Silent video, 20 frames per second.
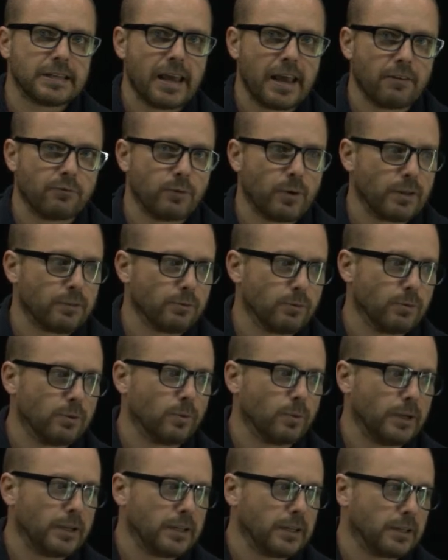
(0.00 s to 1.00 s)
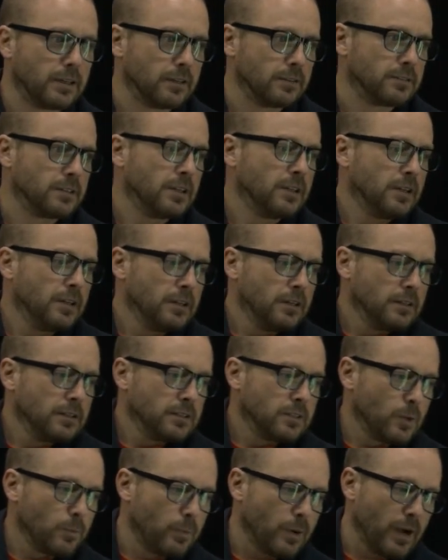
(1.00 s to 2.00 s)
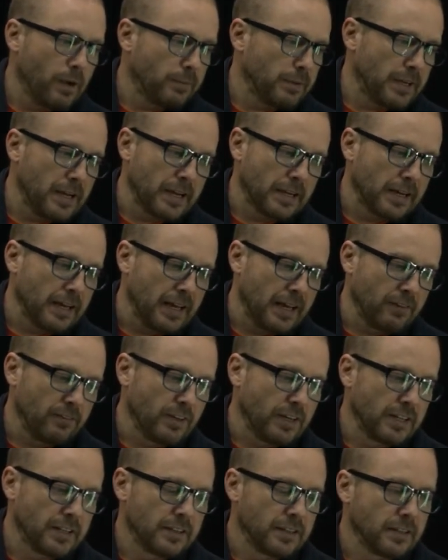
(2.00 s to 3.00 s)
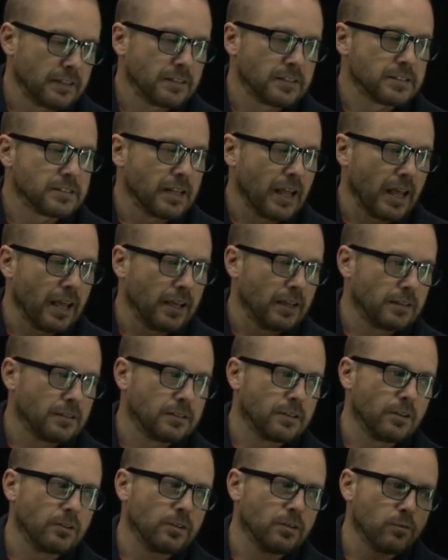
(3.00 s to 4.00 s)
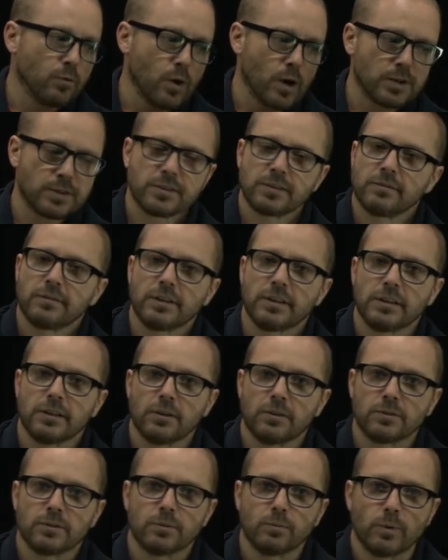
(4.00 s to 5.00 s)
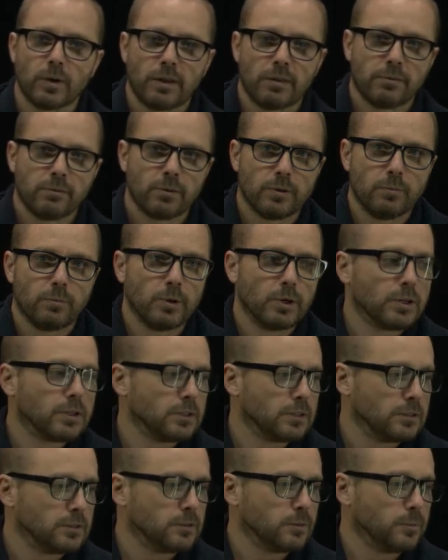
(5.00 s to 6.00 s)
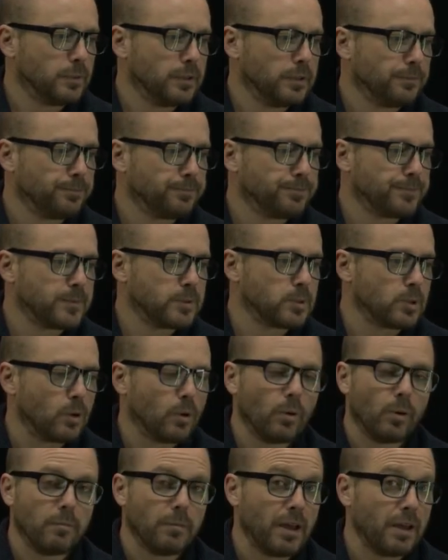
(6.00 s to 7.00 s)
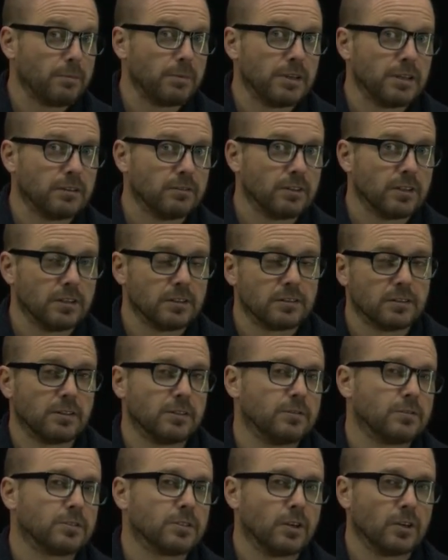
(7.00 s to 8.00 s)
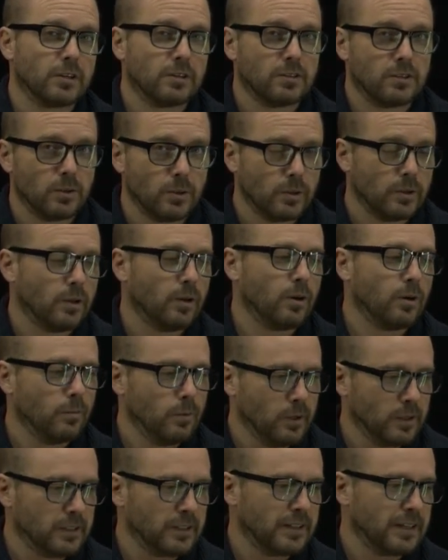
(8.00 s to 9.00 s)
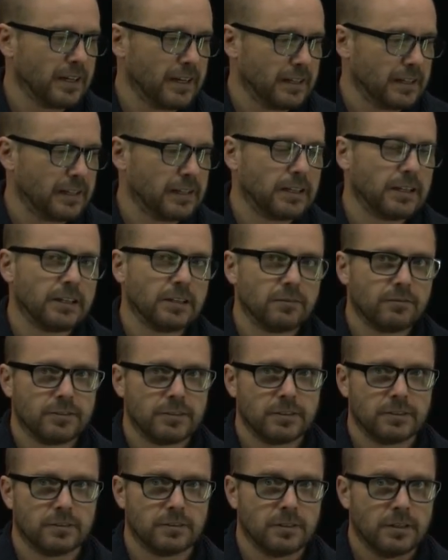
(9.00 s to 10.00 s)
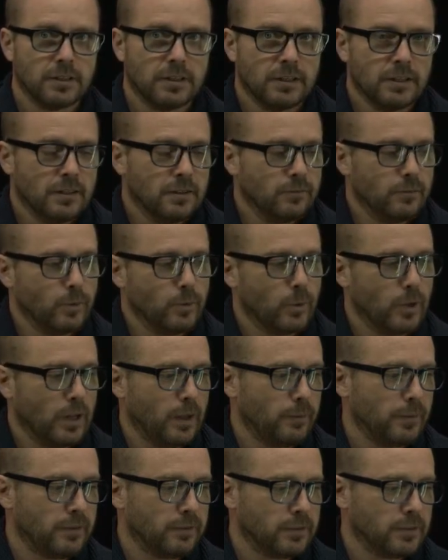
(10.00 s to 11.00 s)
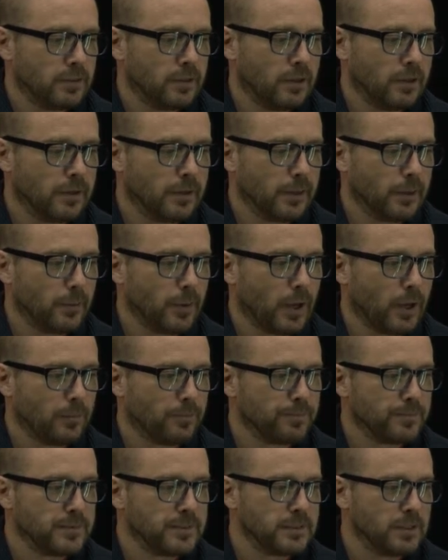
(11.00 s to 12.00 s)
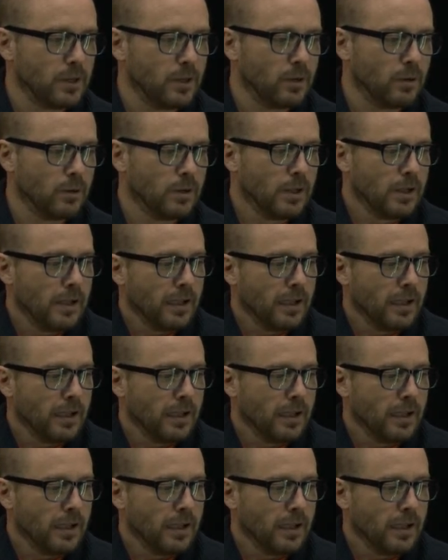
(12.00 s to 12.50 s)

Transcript: halfway through the week, because you're probably not going to have anything to say until you've watched the videos and read through the book a little bit. So, or maybe even until you've started doing the homework and kind of getting a feel for what I'm even talking about. So